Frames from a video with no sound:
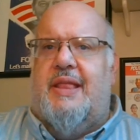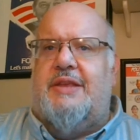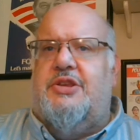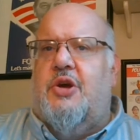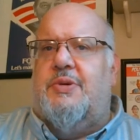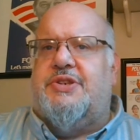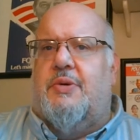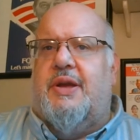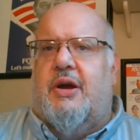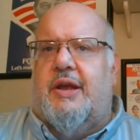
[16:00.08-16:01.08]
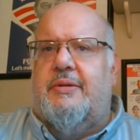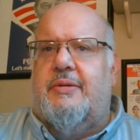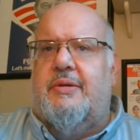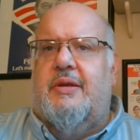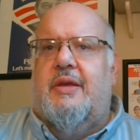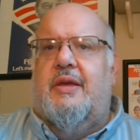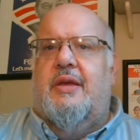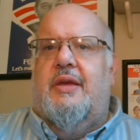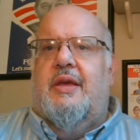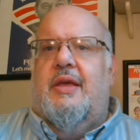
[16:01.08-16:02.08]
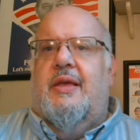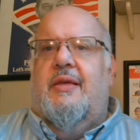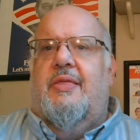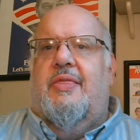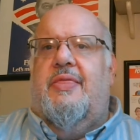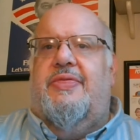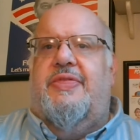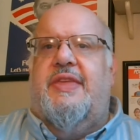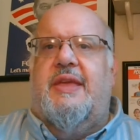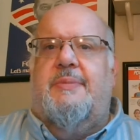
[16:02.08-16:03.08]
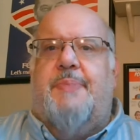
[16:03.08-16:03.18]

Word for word: letting you know what's going on the